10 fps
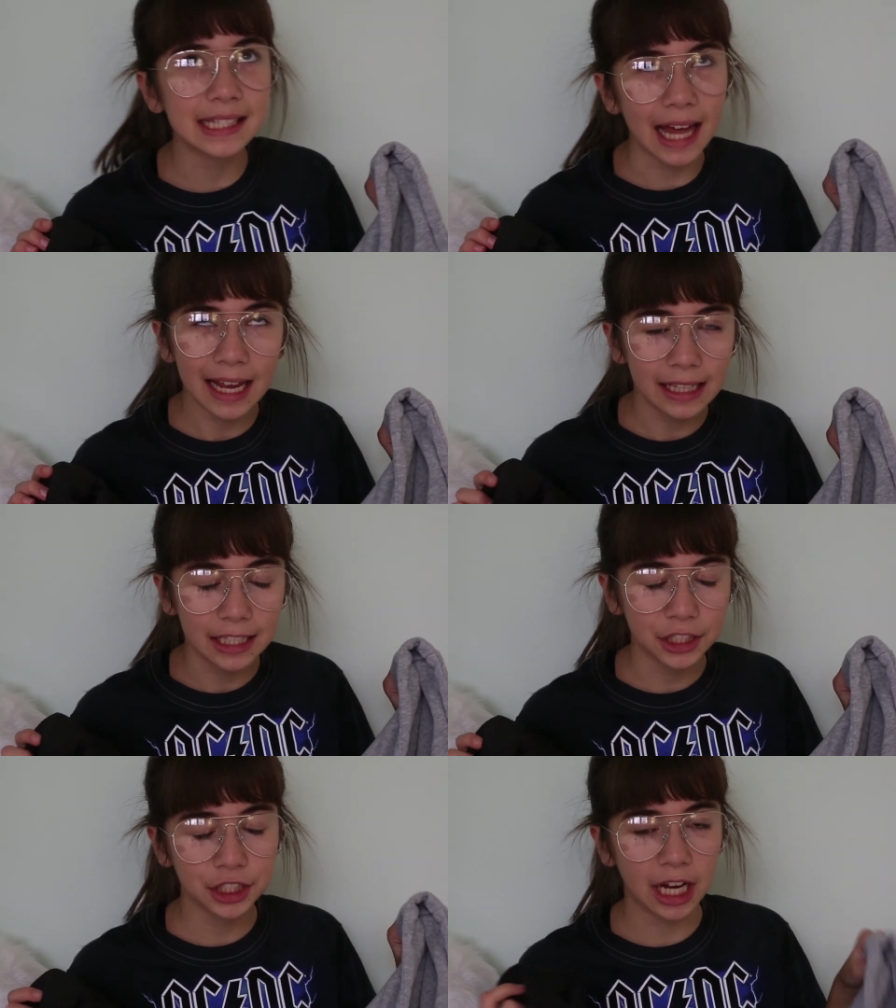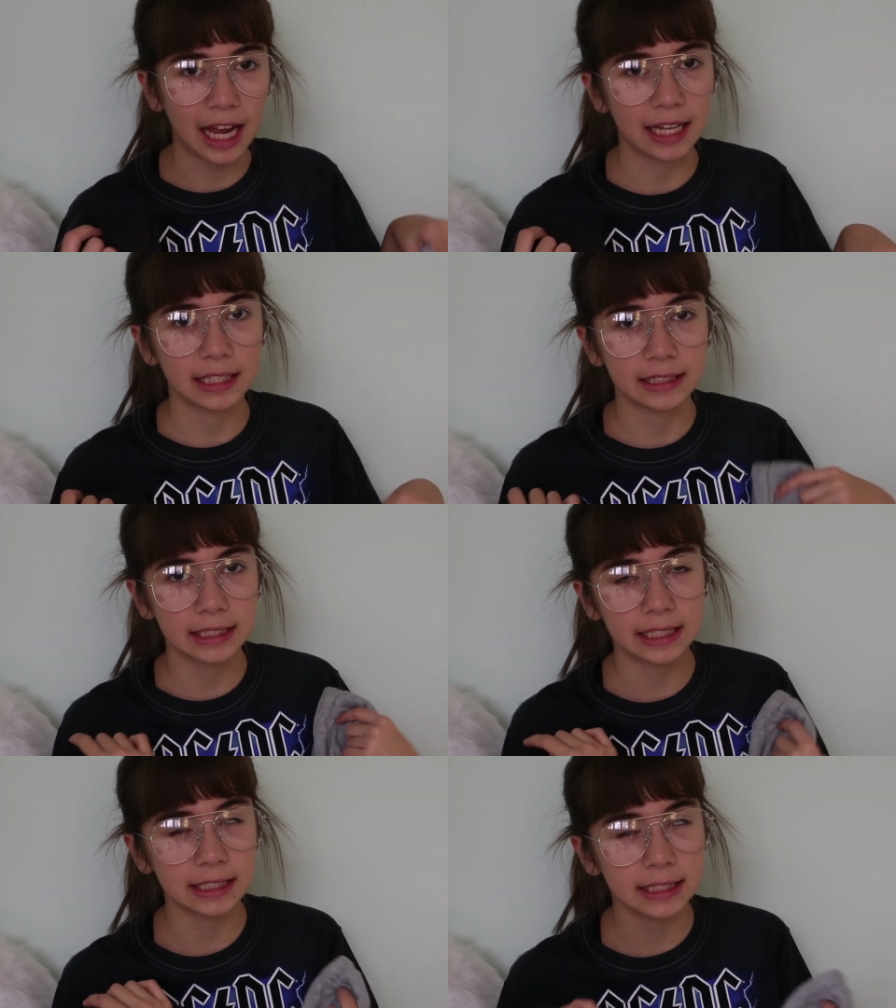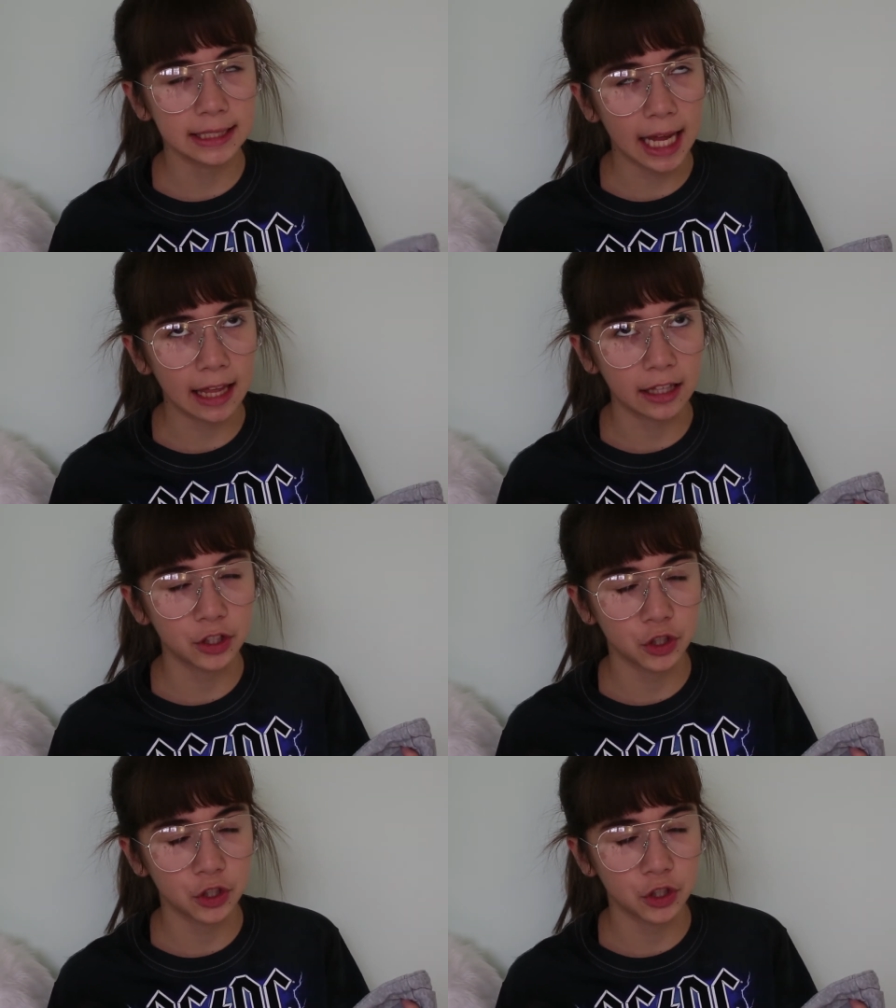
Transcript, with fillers: stylish, guys, and stylish,